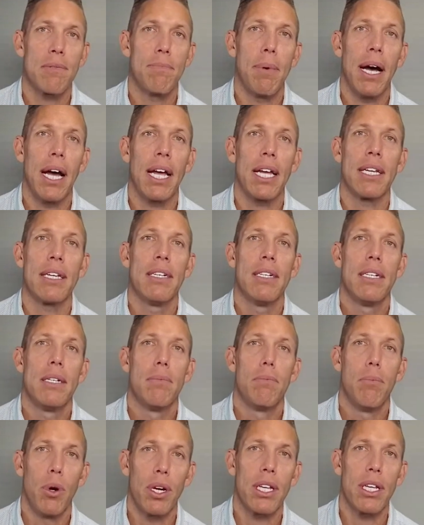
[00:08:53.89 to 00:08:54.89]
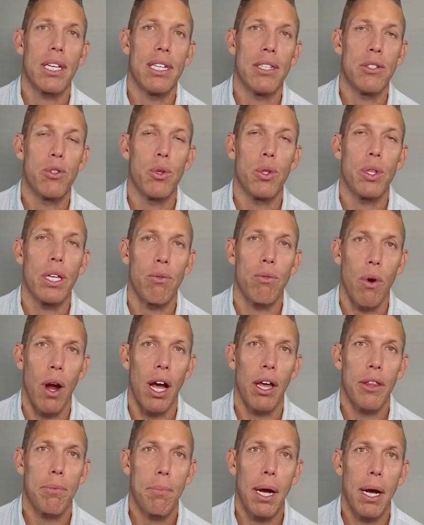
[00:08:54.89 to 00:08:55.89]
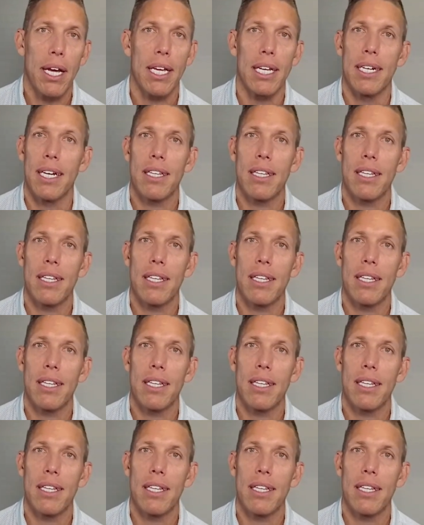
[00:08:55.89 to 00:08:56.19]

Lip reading: by putting into the Roth bucket.